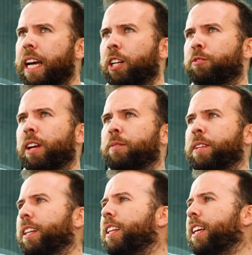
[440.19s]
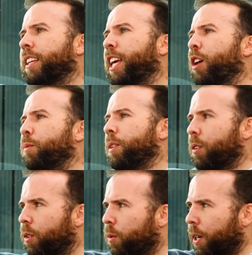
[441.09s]
kind of relevant thing there. We're
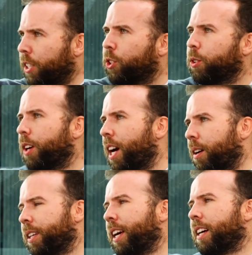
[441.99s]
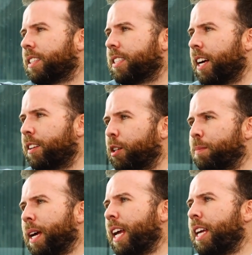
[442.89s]
not quite sure how they act, how they
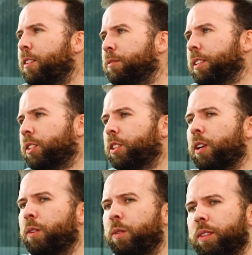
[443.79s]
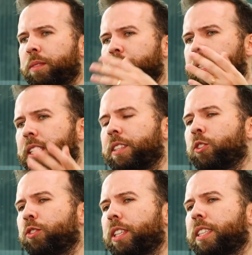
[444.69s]
behave, and so it's
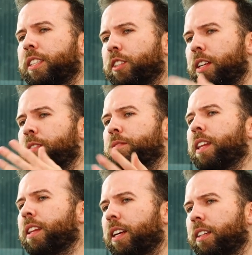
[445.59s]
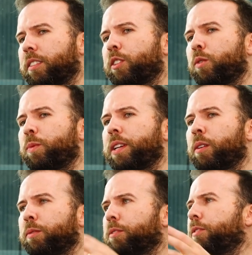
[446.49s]
interesting to invent things that we
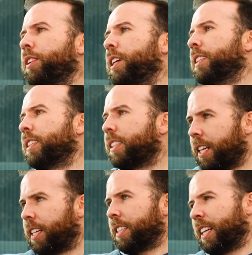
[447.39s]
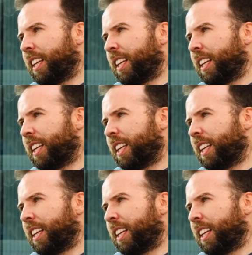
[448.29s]
don't fully understand.